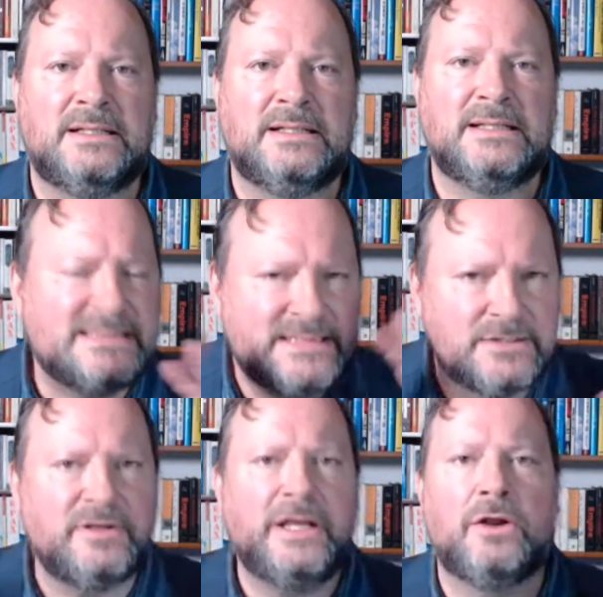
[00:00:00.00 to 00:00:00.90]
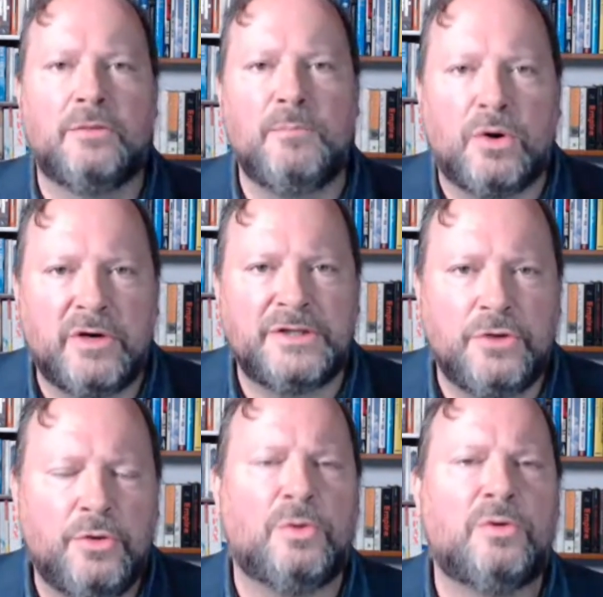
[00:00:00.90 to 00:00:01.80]
let's agree on a
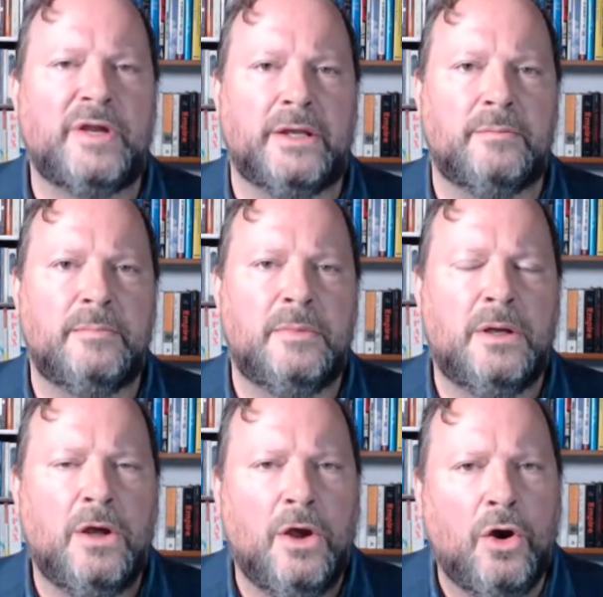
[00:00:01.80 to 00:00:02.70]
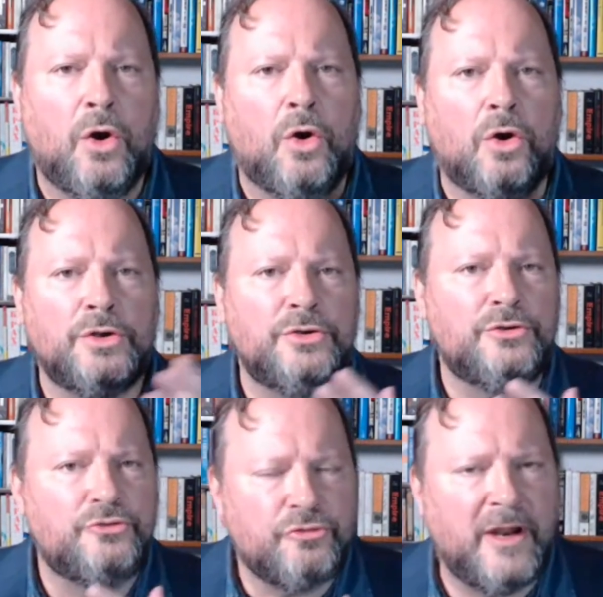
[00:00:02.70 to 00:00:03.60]
moratorium on
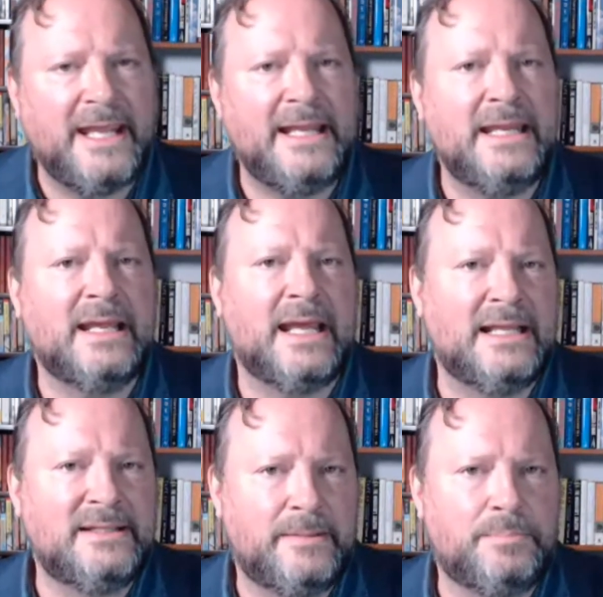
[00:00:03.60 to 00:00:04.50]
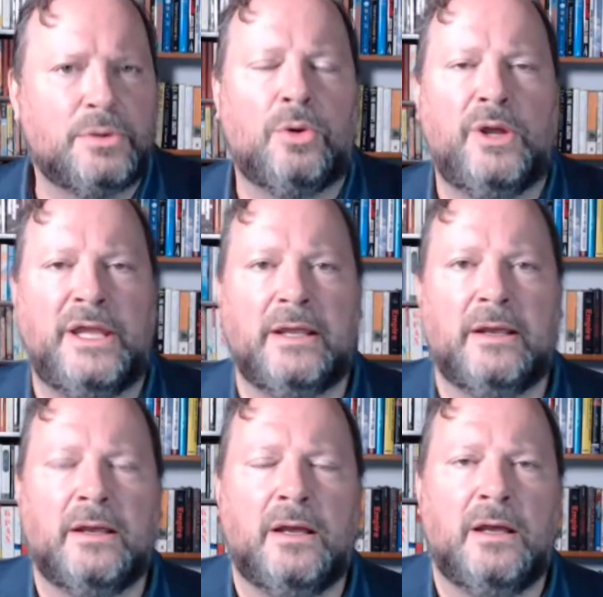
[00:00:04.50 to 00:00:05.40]
training and deploying
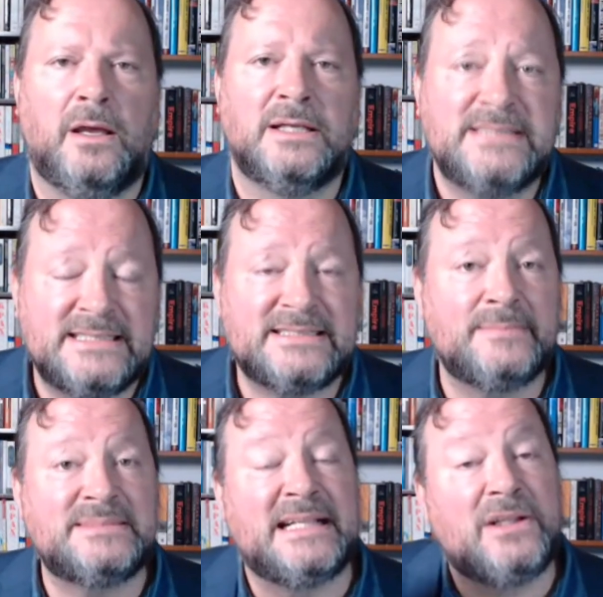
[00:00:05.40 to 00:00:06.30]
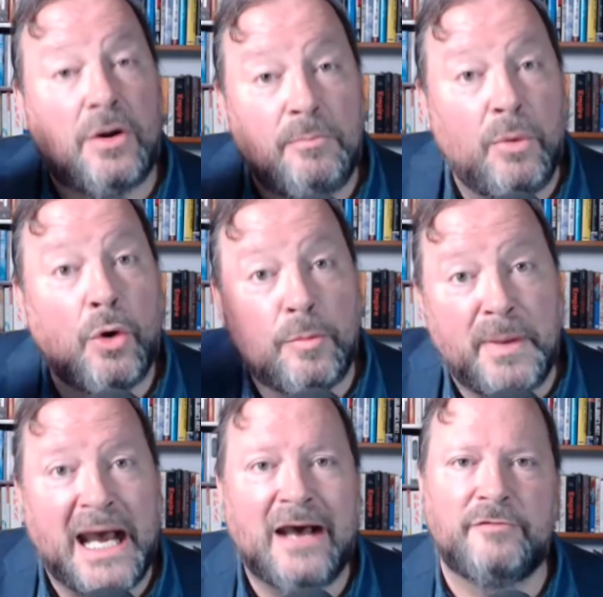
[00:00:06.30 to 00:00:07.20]
systems that are more
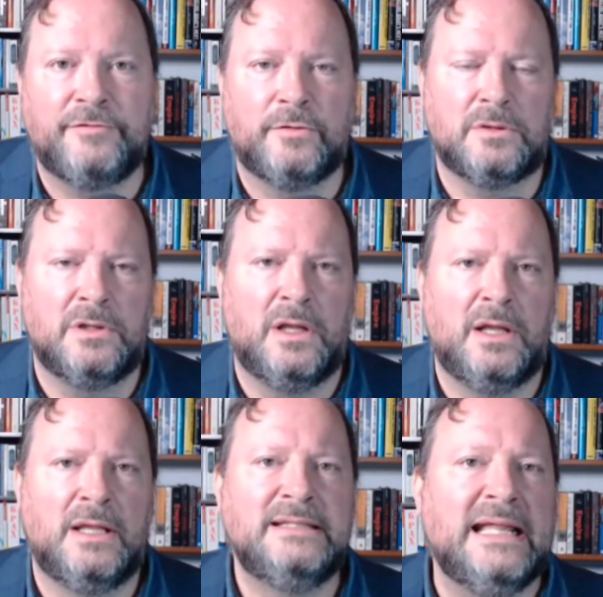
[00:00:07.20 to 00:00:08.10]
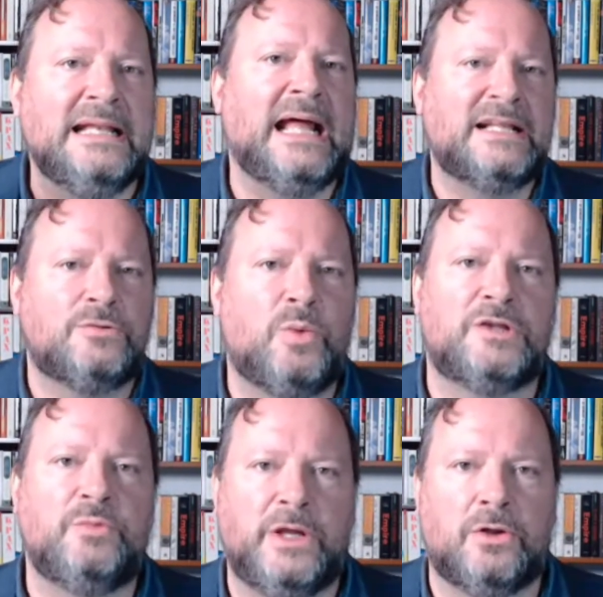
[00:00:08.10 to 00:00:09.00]
powerful than not
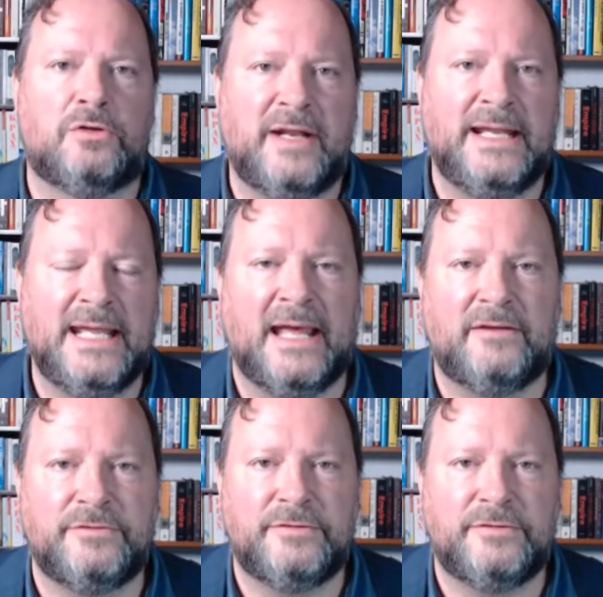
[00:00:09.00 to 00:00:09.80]
what we already have.